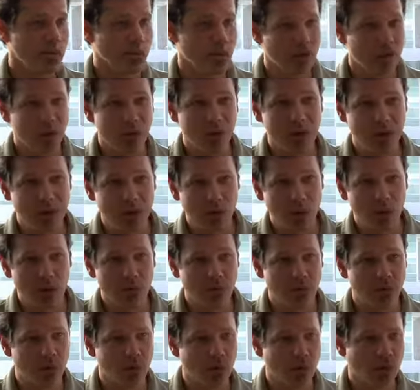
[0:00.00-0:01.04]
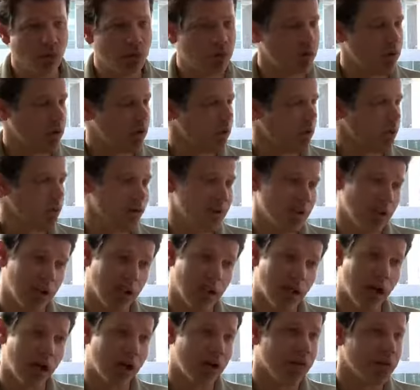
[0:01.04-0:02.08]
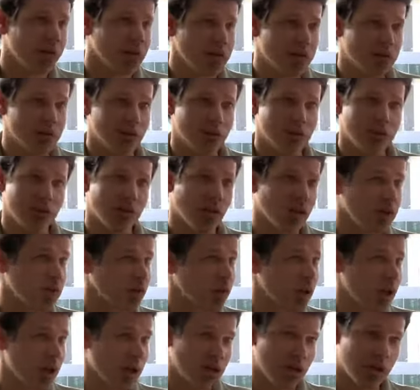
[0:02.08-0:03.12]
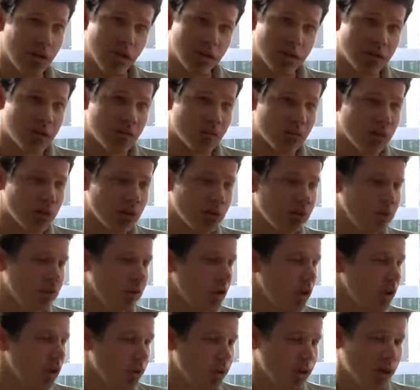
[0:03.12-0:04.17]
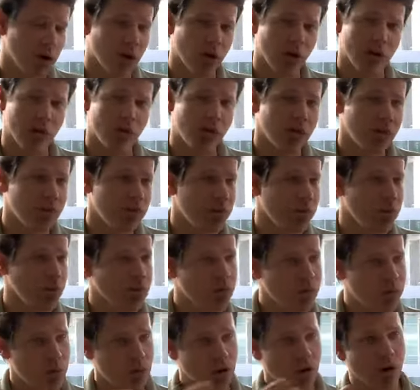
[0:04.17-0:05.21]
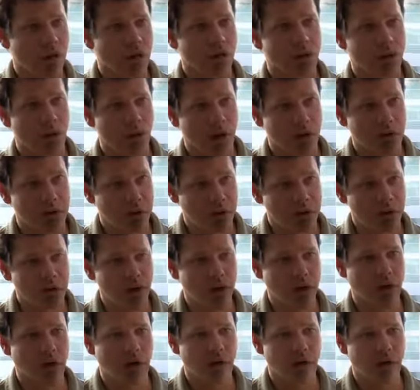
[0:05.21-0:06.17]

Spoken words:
what do we need to improve. We did a lot of research, talked to a lot of customers, read all the reviews, read all the blogs, really tried to